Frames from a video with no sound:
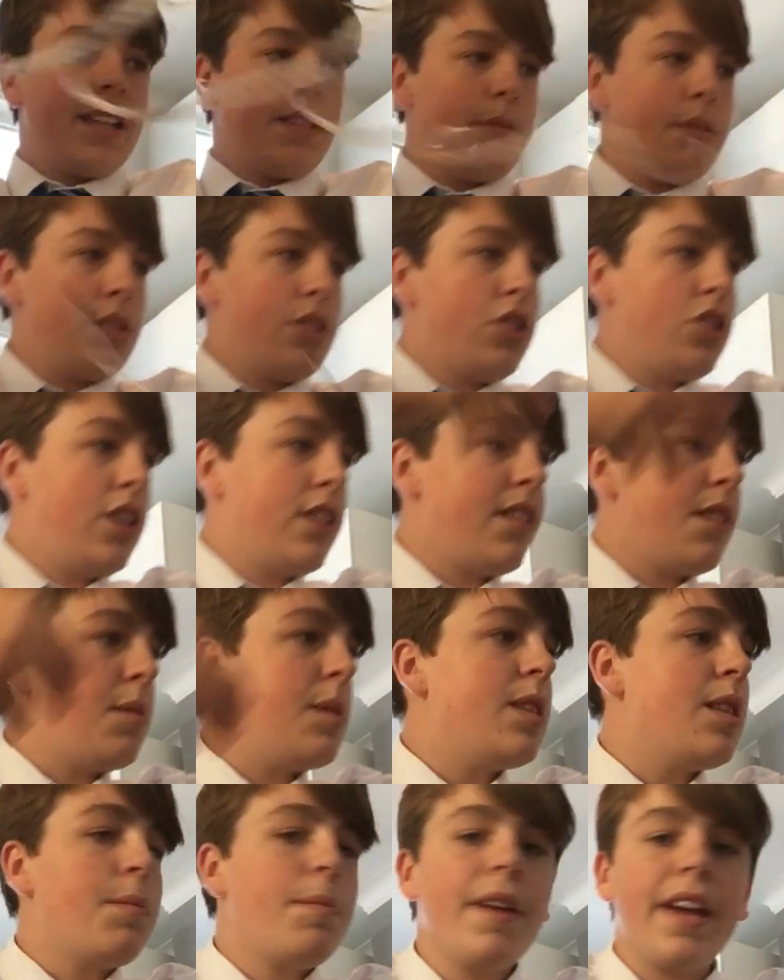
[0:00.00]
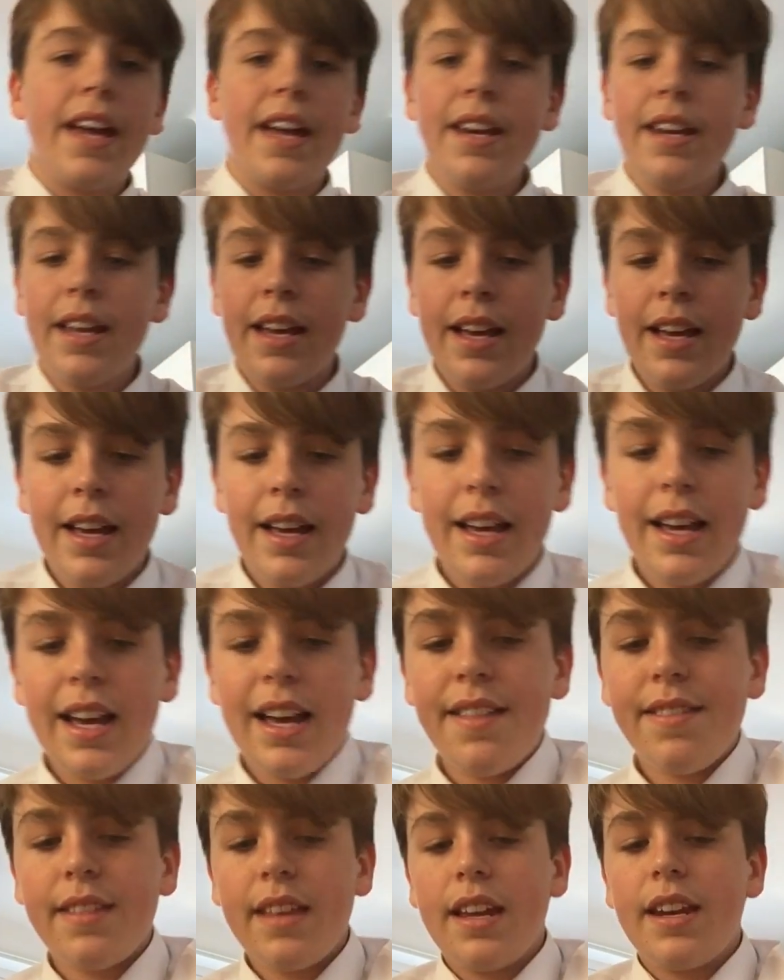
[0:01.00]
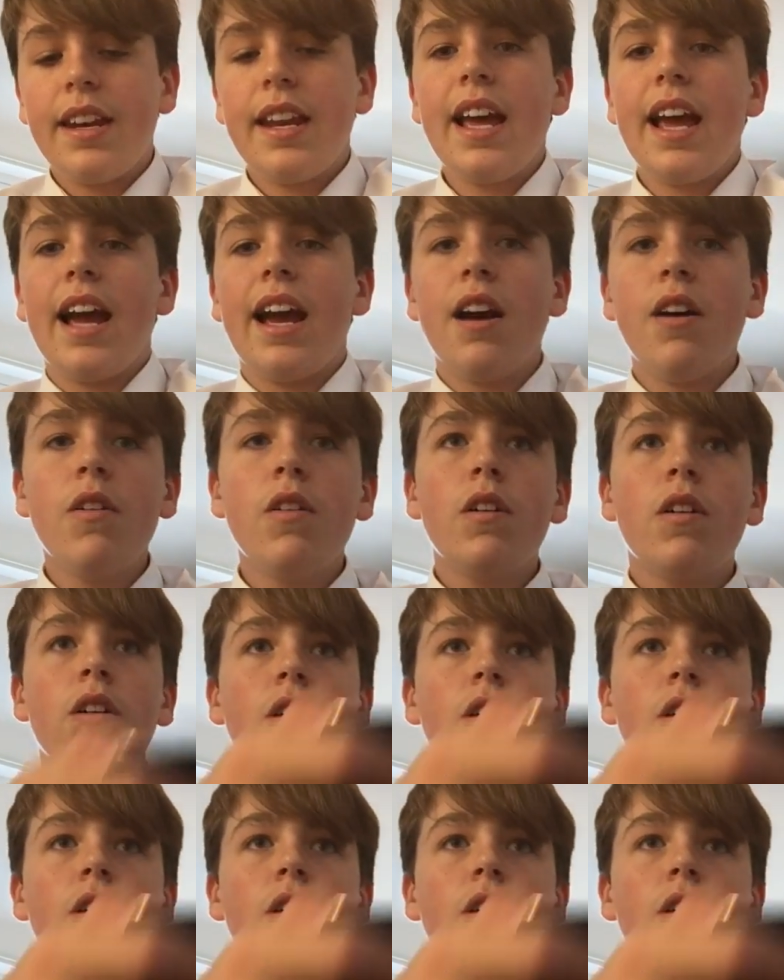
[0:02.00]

so we just chuck them in the bin. And then now